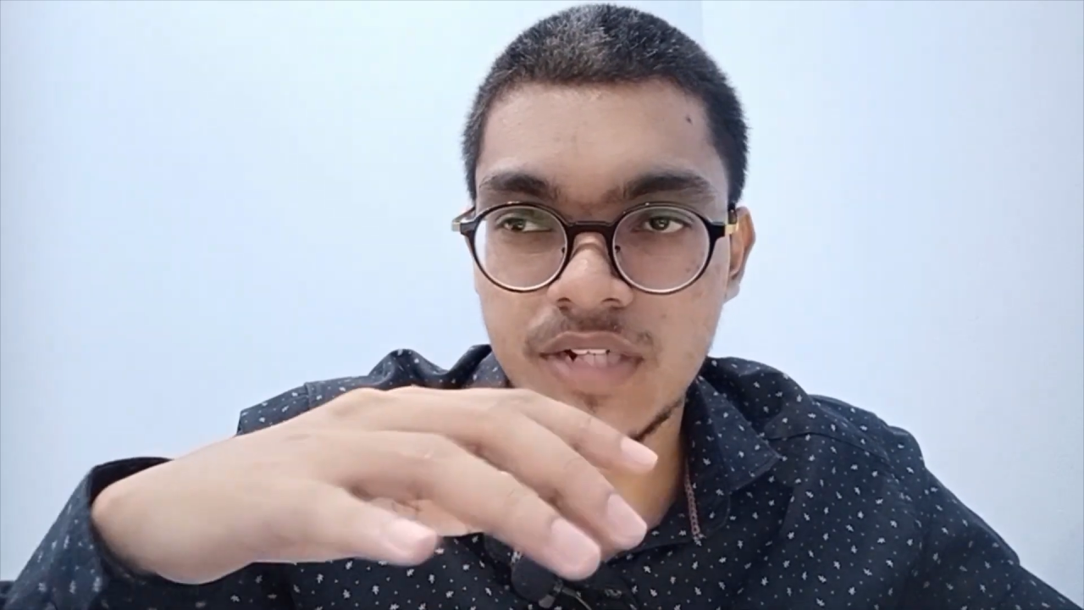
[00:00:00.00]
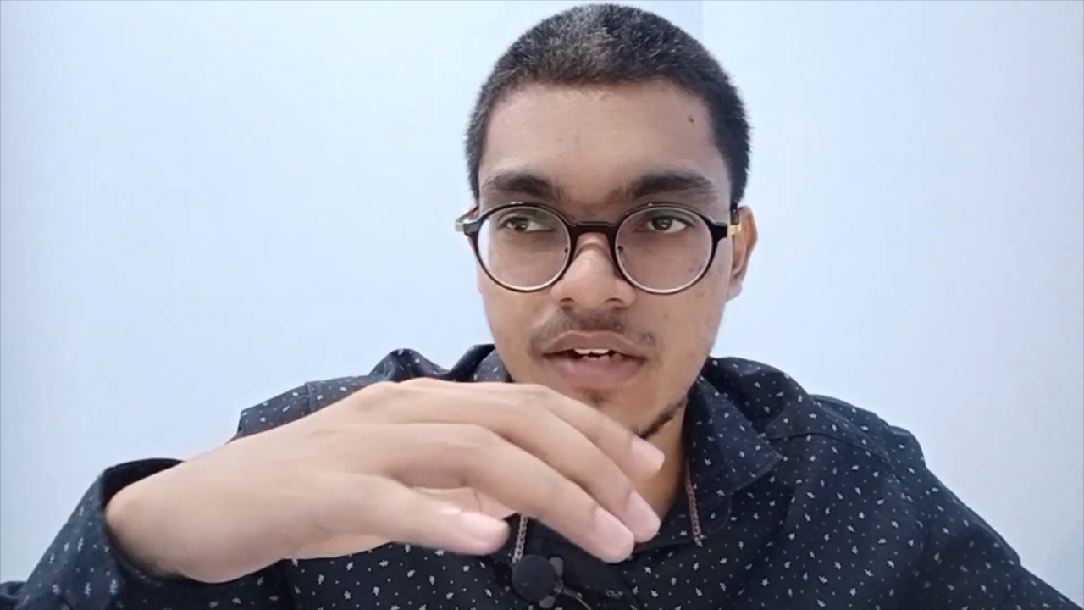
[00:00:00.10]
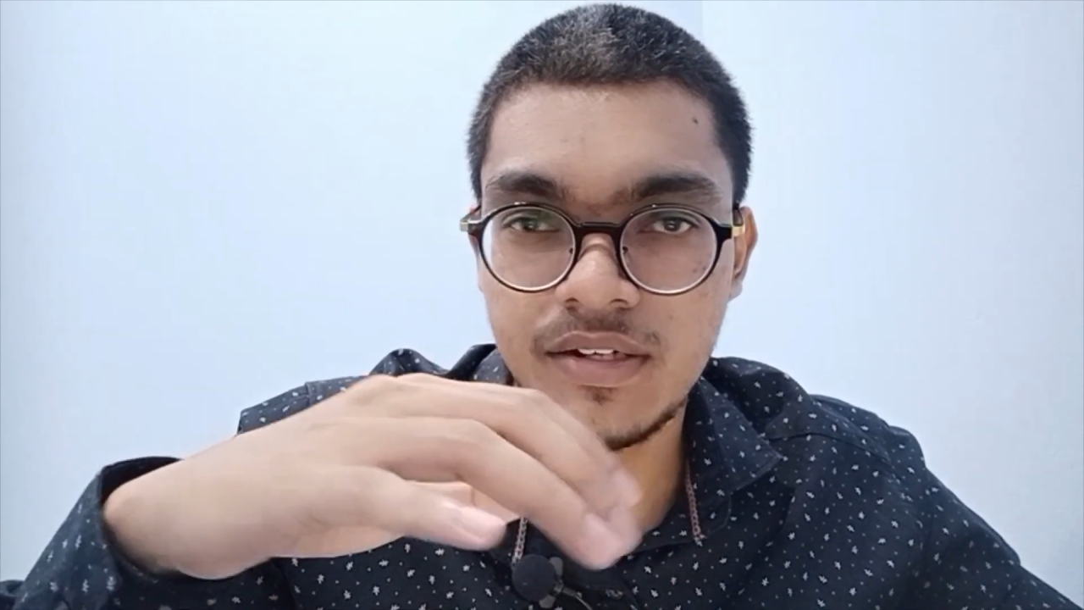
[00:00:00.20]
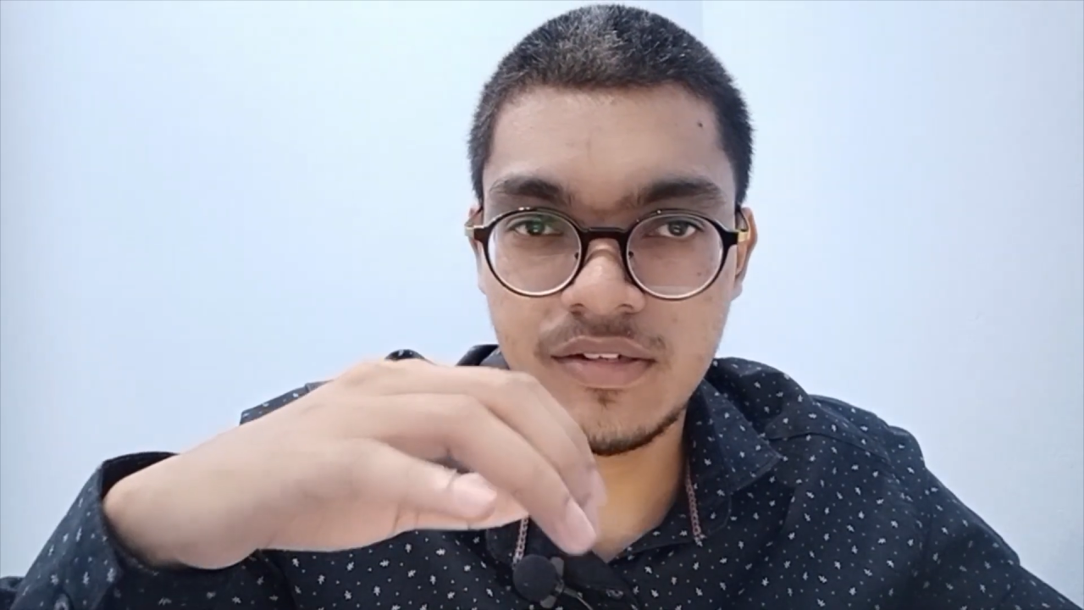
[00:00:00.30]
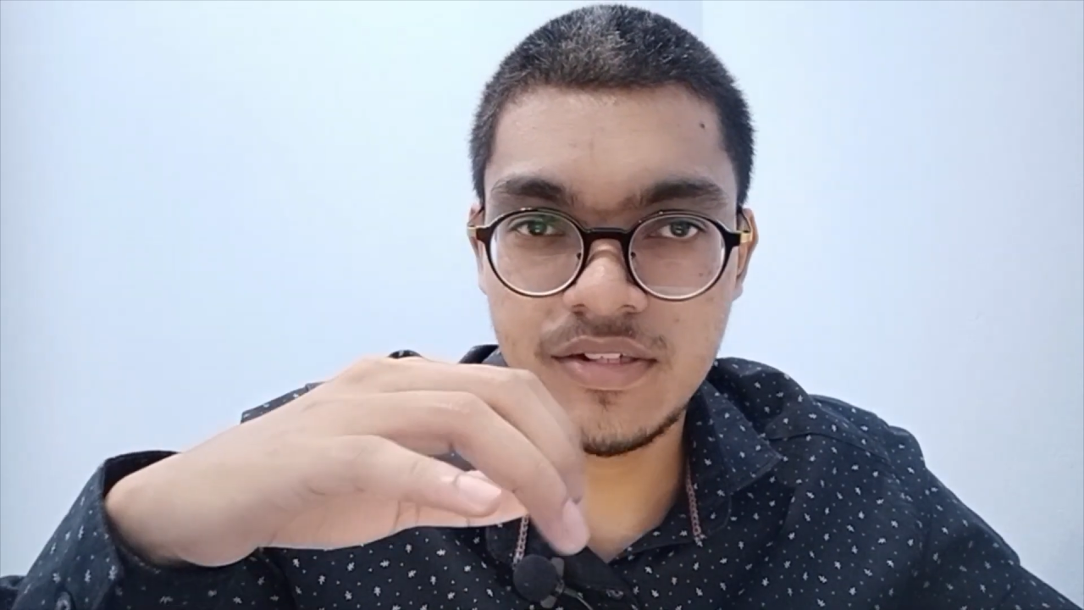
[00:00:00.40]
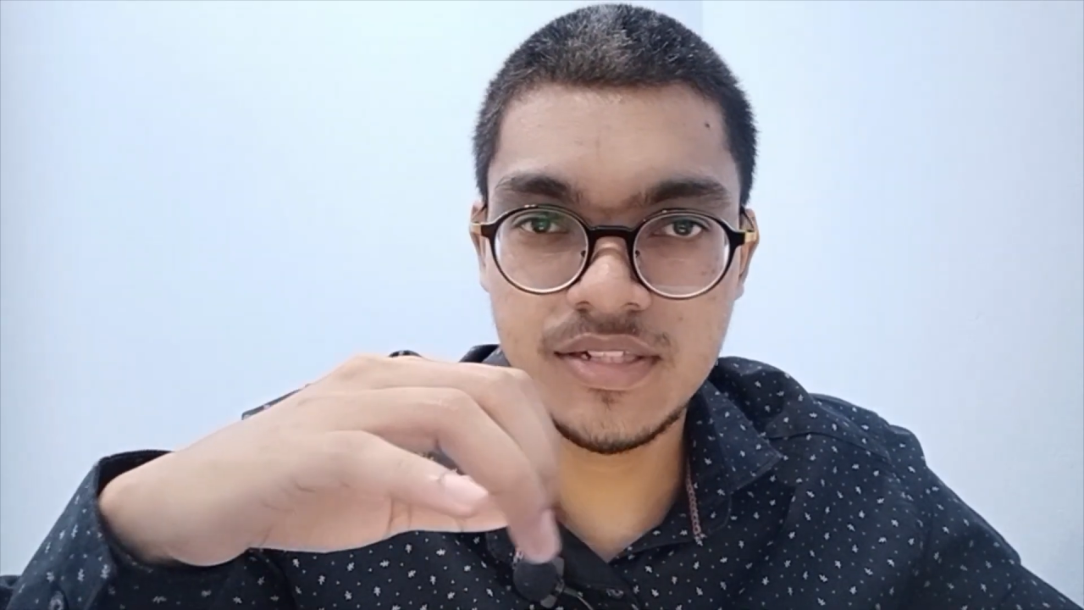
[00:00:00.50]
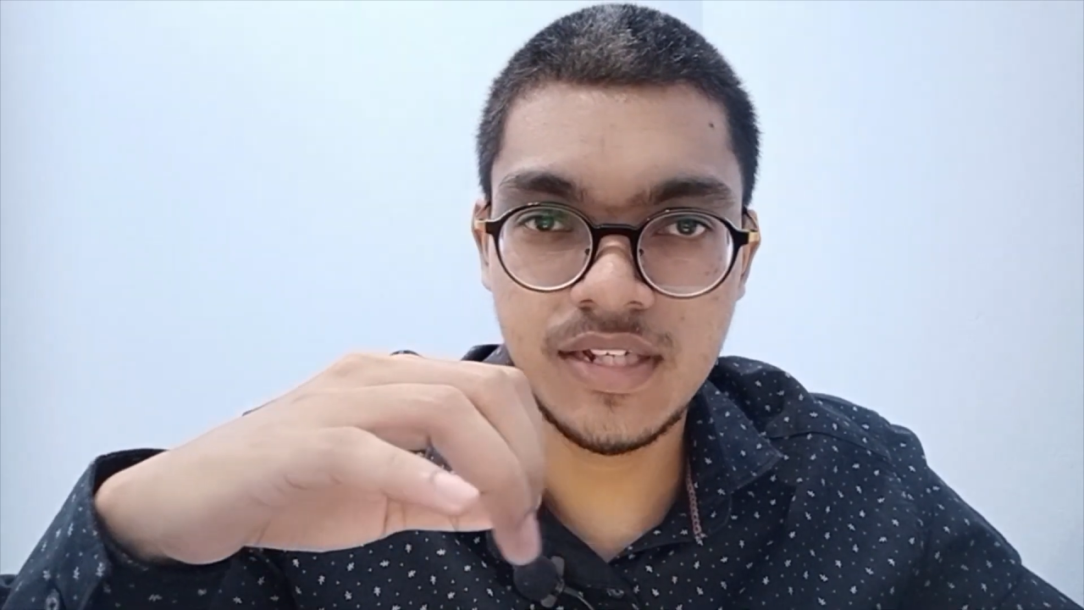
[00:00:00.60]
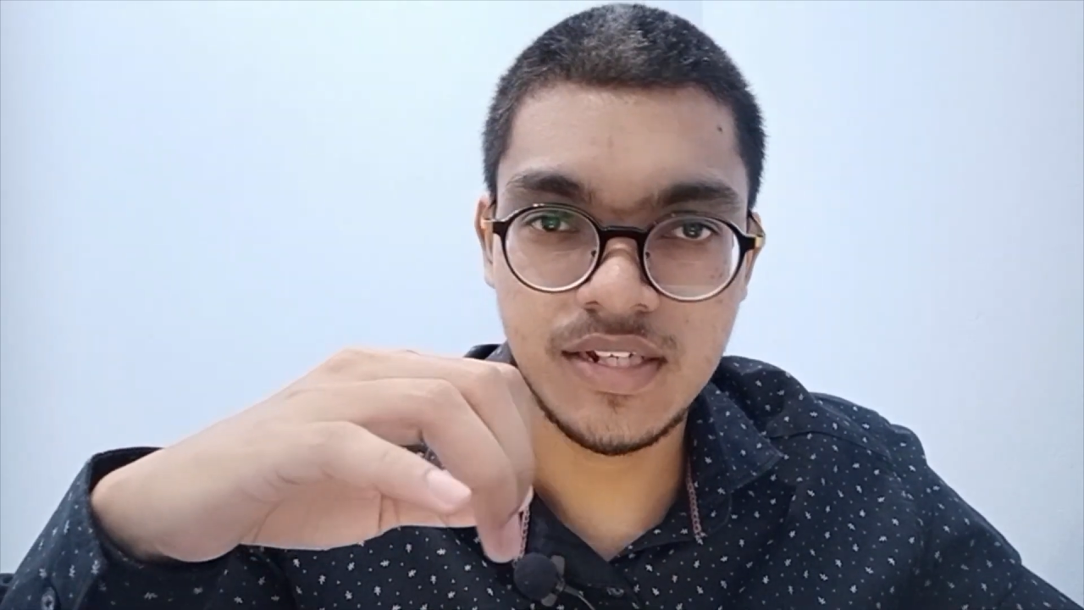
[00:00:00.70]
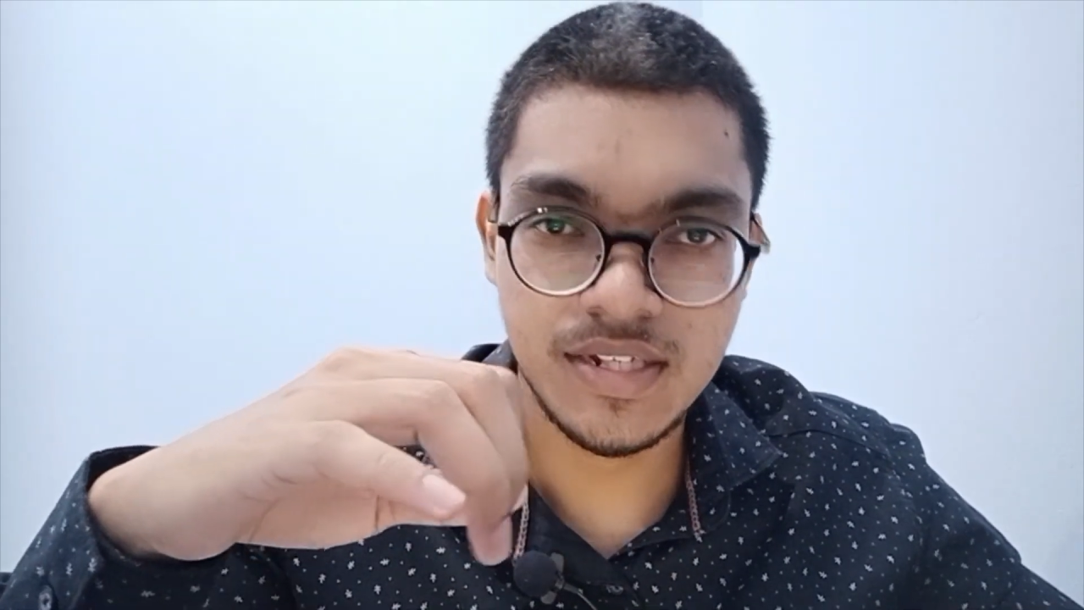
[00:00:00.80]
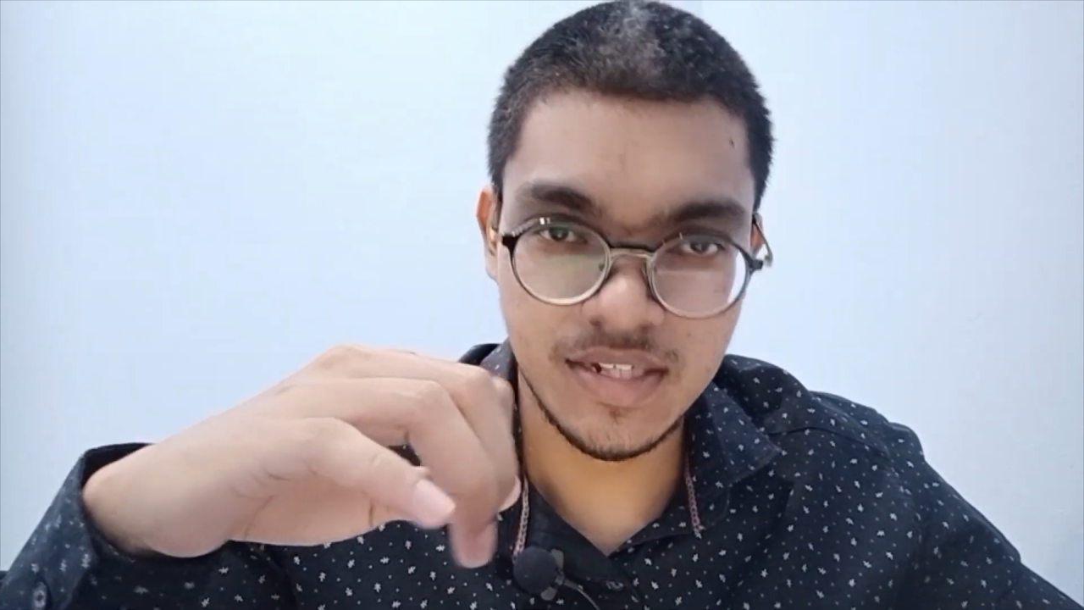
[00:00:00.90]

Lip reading: characteristic.